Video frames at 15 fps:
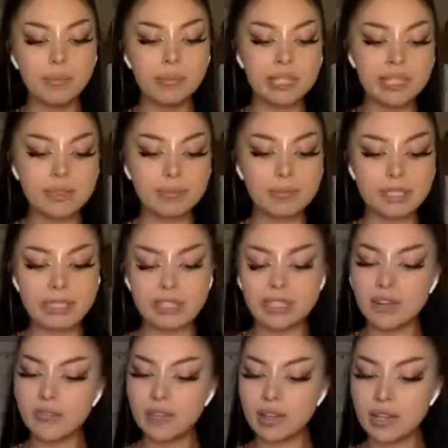But
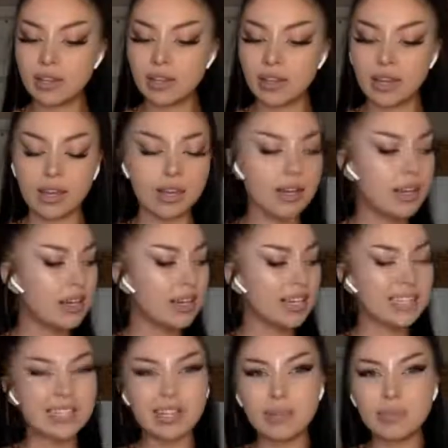specifically,
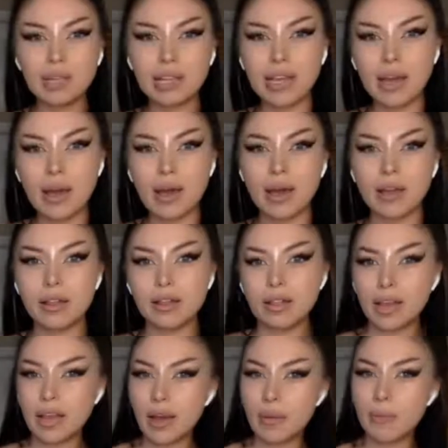it's gonna be
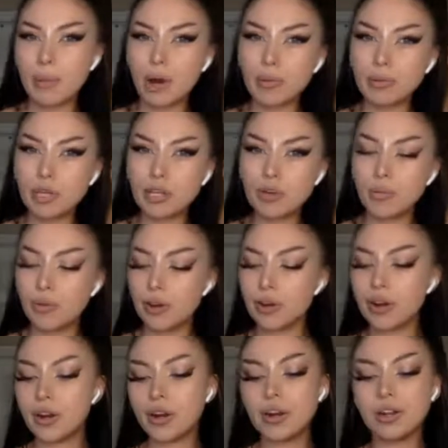like a barbecue
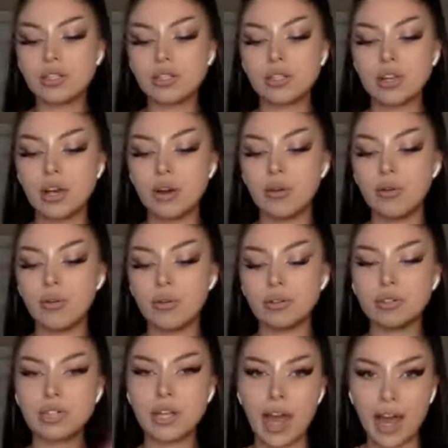burger. So
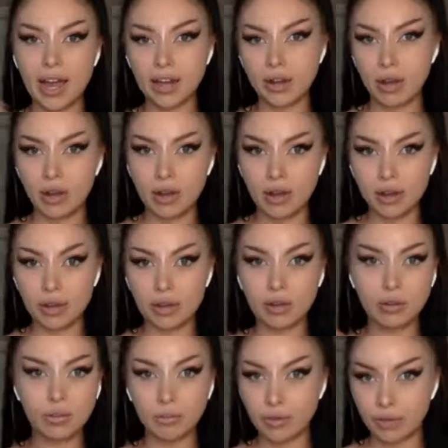to add on
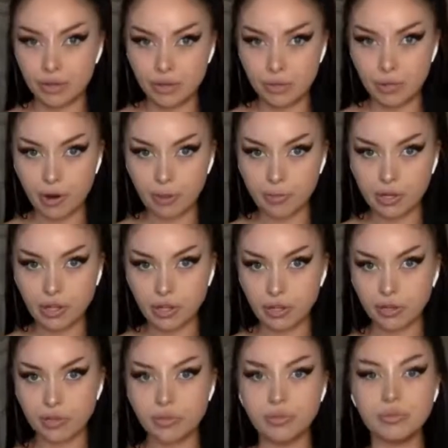with the
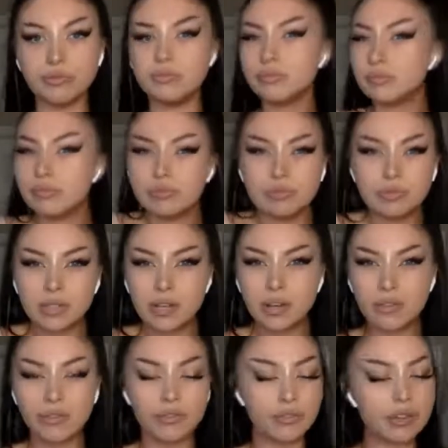barbecue
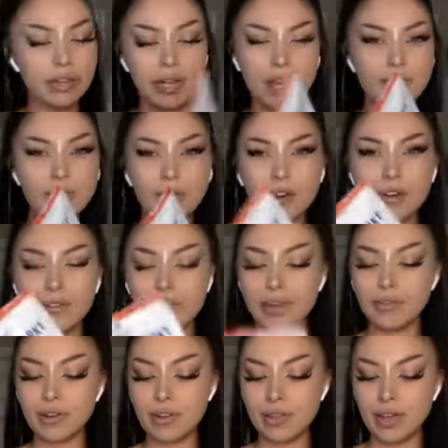flavor of
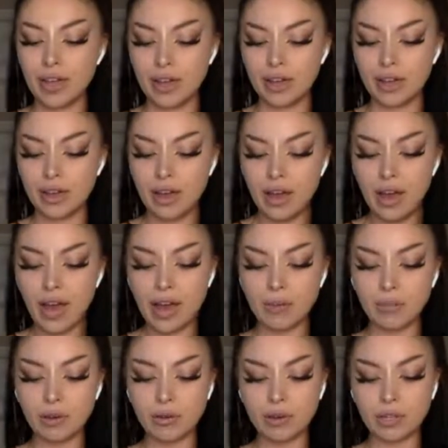everything, I'm
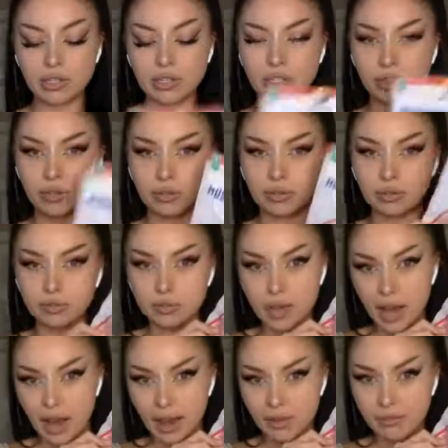going to
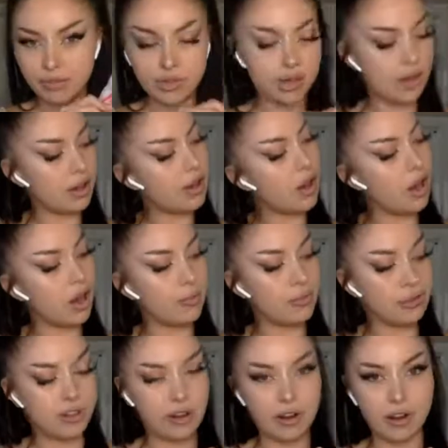have the
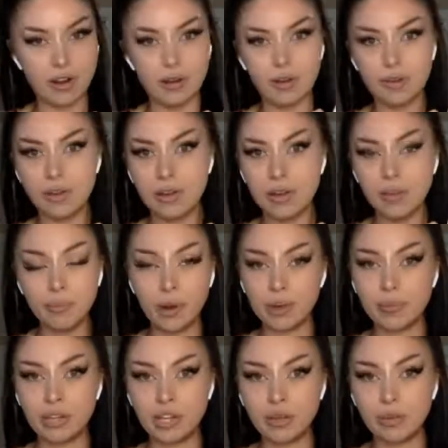habanero
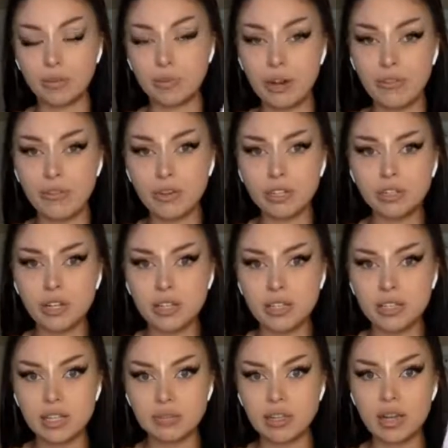barbecue. And when I first tried
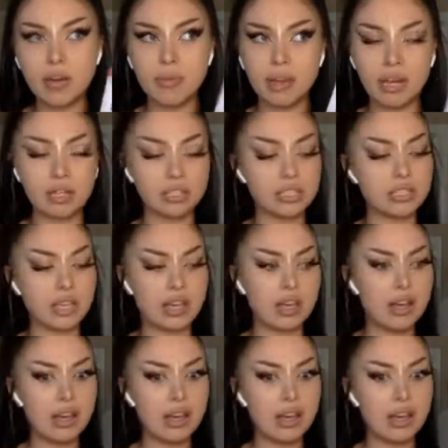these, I was like, oh my gosh, it's